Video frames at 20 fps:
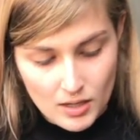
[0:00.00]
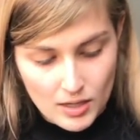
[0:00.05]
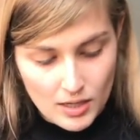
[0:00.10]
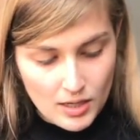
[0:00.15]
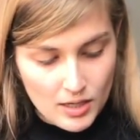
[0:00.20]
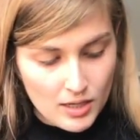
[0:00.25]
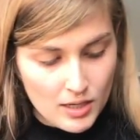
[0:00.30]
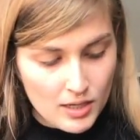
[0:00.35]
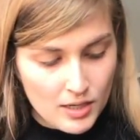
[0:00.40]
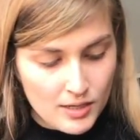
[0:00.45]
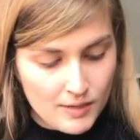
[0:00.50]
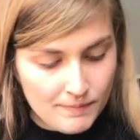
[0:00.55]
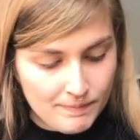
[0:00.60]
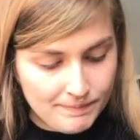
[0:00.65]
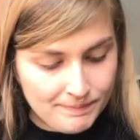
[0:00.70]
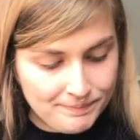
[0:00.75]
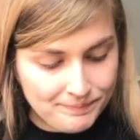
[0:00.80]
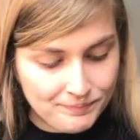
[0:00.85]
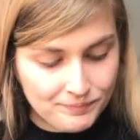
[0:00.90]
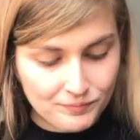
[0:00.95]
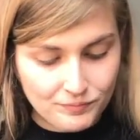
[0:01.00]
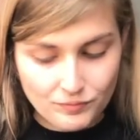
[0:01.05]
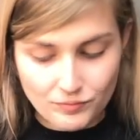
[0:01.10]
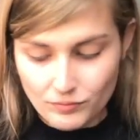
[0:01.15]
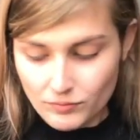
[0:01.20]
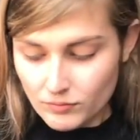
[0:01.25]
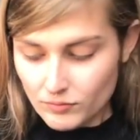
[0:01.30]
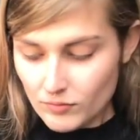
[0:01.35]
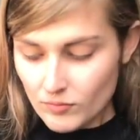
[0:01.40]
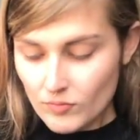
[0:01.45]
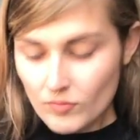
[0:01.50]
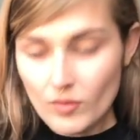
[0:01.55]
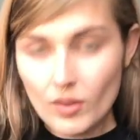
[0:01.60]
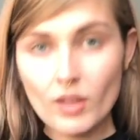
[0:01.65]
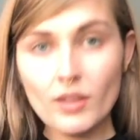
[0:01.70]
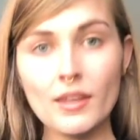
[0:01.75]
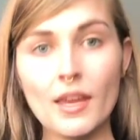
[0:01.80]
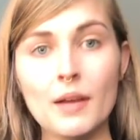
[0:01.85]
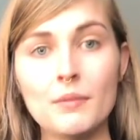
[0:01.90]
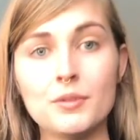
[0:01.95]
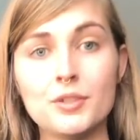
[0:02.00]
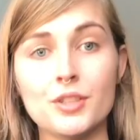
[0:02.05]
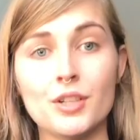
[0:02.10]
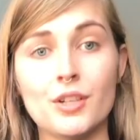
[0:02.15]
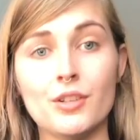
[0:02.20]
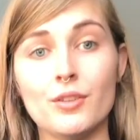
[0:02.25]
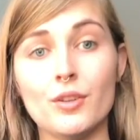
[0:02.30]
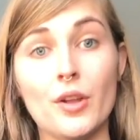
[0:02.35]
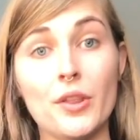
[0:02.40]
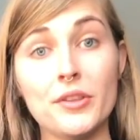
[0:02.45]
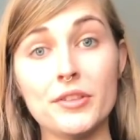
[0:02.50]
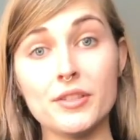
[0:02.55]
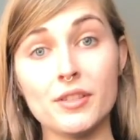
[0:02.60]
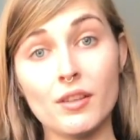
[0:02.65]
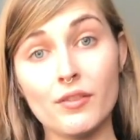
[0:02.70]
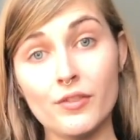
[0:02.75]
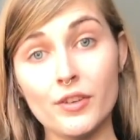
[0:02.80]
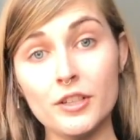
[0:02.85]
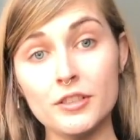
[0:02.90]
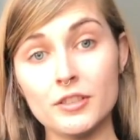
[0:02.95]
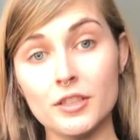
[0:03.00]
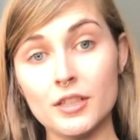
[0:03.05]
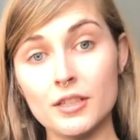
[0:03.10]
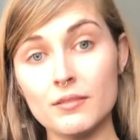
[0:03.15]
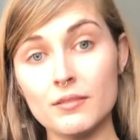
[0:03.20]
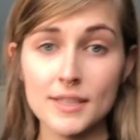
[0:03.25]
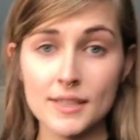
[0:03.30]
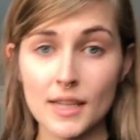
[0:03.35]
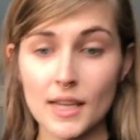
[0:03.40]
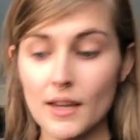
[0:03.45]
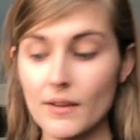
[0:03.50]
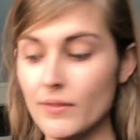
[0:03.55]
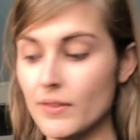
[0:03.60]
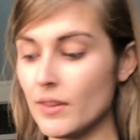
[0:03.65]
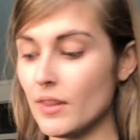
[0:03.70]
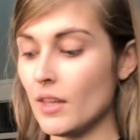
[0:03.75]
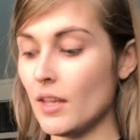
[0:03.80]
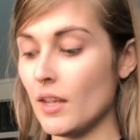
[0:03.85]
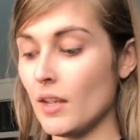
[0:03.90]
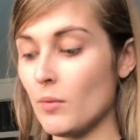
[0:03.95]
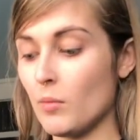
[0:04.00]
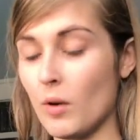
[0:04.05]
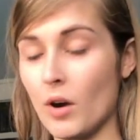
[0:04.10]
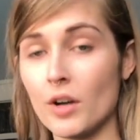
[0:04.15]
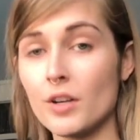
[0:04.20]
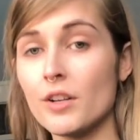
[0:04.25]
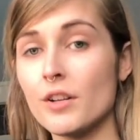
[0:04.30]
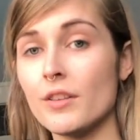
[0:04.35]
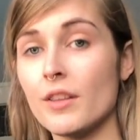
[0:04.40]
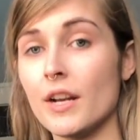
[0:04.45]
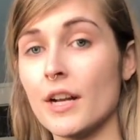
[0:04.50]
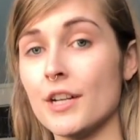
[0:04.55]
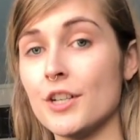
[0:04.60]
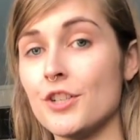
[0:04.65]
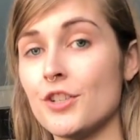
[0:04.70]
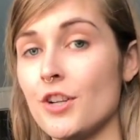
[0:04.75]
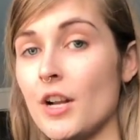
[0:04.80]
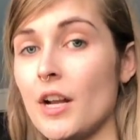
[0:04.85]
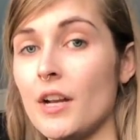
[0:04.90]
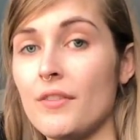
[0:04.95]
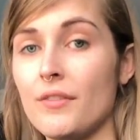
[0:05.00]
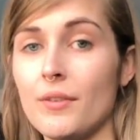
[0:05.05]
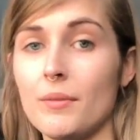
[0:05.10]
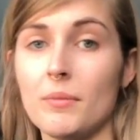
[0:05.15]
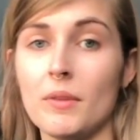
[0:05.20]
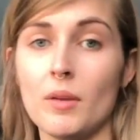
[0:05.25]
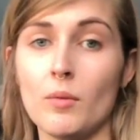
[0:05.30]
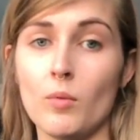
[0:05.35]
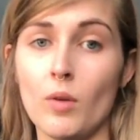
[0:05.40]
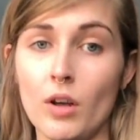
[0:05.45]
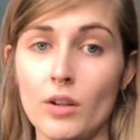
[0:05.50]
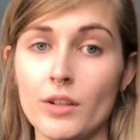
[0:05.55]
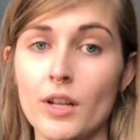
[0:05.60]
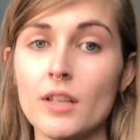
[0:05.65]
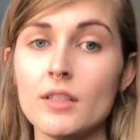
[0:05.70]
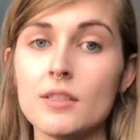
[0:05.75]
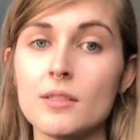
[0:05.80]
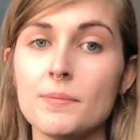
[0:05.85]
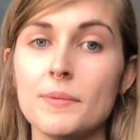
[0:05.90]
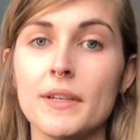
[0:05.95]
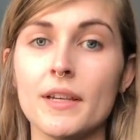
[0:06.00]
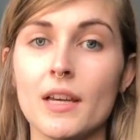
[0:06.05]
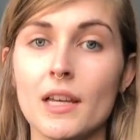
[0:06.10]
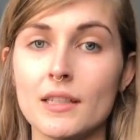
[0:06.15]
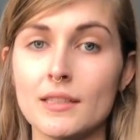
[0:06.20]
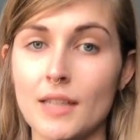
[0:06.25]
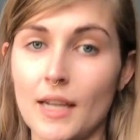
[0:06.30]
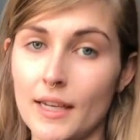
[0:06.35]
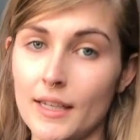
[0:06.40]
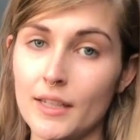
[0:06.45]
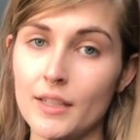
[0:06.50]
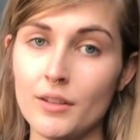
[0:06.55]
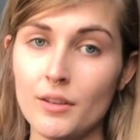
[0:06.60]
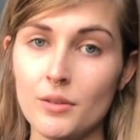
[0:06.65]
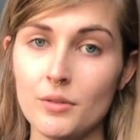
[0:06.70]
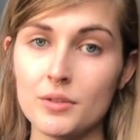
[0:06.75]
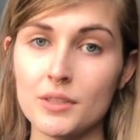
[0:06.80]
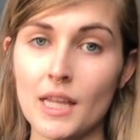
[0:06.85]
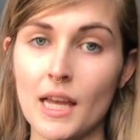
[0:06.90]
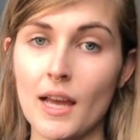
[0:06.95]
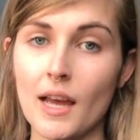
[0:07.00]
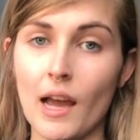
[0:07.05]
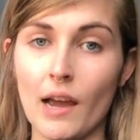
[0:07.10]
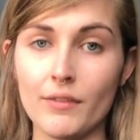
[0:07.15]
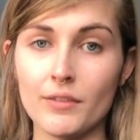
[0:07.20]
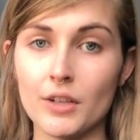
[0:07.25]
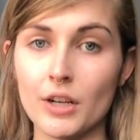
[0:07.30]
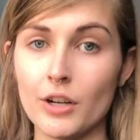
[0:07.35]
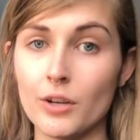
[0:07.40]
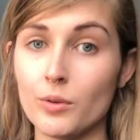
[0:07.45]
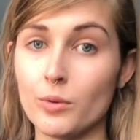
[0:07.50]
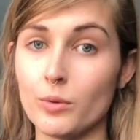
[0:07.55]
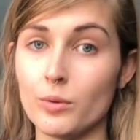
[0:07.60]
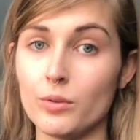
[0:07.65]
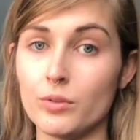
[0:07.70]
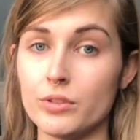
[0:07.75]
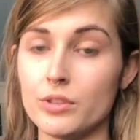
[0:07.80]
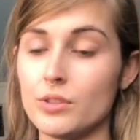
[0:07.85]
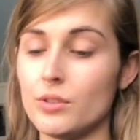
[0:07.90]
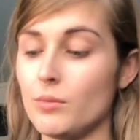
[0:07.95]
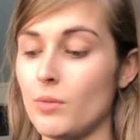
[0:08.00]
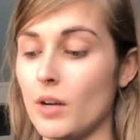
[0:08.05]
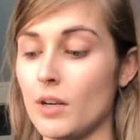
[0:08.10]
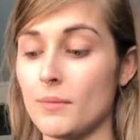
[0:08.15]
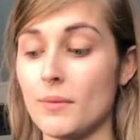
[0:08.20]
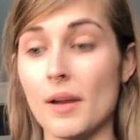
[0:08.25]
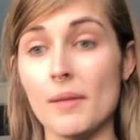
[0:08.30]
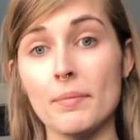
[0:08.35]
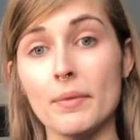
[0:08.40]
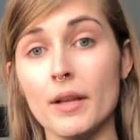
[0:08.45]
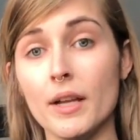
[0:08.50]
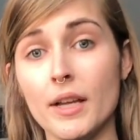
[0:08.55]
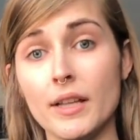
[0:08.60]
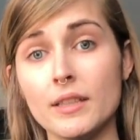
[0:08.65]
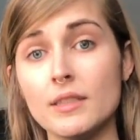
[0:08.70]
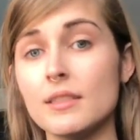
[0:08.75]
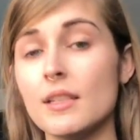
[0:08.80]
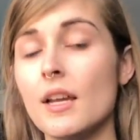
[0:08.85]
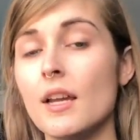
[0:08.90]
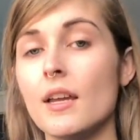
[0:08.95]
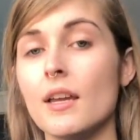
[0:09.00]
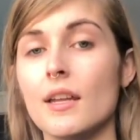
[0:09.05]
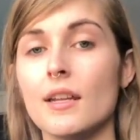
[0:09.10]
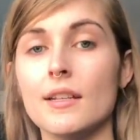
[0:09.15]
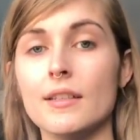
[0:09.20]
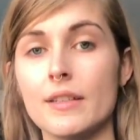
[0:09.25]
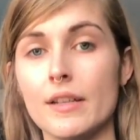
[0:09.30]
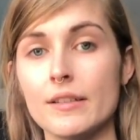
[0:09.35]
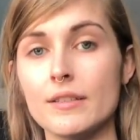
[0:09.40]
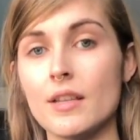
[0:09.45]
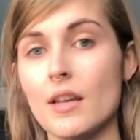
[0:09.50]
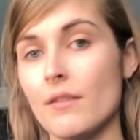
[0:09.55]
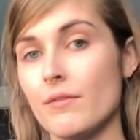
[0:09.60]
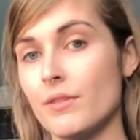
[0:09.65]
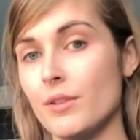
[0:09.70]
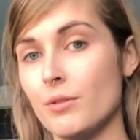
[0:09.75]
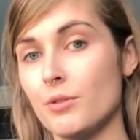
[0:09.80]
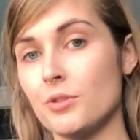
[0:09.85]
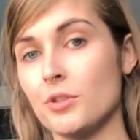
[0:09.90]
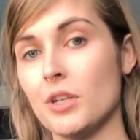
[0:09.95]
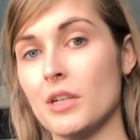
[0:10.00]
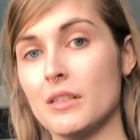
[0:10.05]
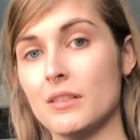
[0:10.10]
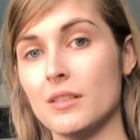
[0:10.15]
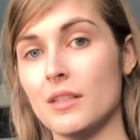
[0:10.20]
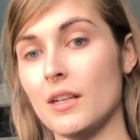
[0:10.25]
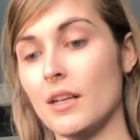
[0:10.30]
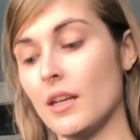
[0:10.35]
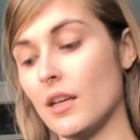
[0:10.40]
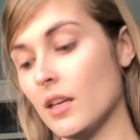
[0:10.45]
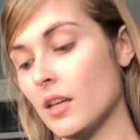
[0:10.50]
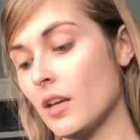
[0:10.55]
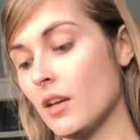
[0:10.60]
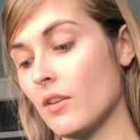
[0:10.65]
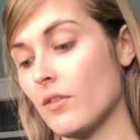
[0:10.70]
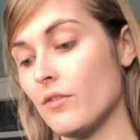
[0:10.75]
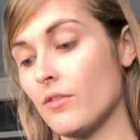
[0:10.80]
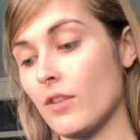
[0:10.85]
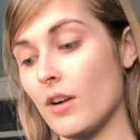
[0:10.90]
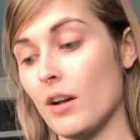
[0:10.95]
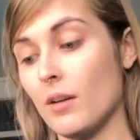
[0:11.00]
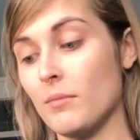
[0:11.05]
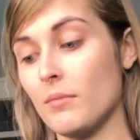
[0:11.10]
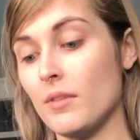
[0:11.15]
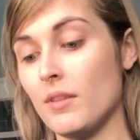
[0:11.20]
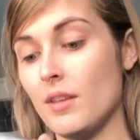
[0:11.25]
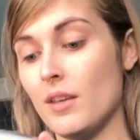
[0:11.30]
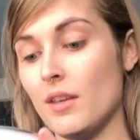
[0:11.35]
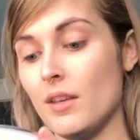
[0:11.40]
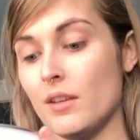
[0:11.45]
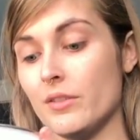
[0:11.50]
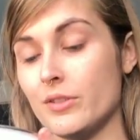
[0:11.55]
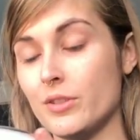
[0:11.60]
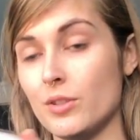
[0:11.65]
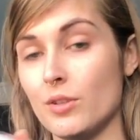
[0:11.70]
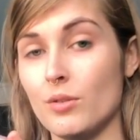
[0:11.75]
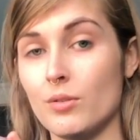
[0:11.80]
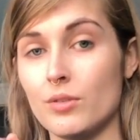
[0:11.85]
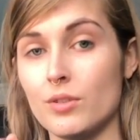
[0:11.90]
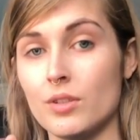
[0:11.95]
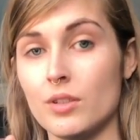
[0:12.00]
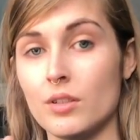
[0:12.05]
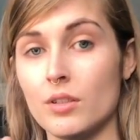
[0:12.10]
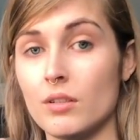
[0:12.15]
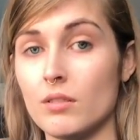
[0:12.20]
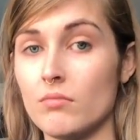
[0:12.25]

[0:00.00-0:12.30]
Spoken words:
And yeah, I'm just gonna throw this in the freezer. saved the water that I strained from the walnuts because I can use that after it cools to water my plants, and it does have nutrients in it from the soaked